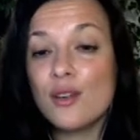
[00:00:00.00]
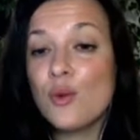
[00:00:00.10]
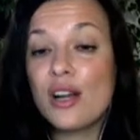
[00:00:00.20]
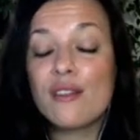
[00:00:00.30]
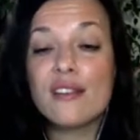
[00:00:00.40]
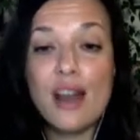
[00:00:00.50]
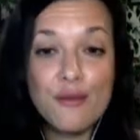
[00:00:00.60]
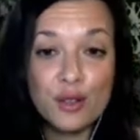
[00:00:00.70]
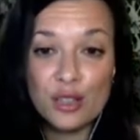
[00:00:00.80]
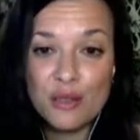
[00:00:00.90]
we are
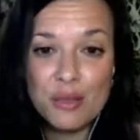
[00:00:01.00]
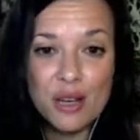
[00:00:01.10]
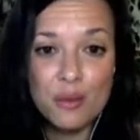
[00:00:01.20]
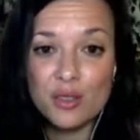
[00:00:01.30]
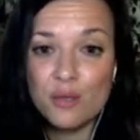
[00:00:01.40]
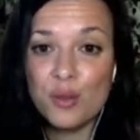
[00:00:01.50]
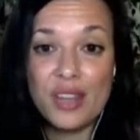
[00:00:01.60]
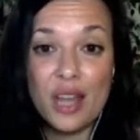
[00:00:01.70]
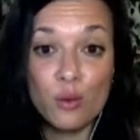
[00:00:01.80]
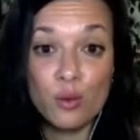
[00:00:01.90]
never going to be able to put
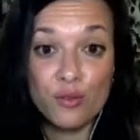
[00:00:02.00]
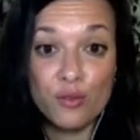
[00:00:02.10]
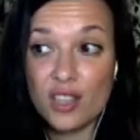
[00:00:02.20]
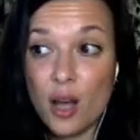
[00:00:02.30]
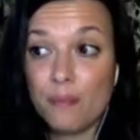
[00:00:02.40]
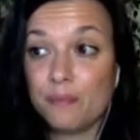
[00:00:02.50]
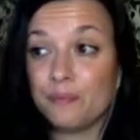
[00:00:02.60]
that roof on top.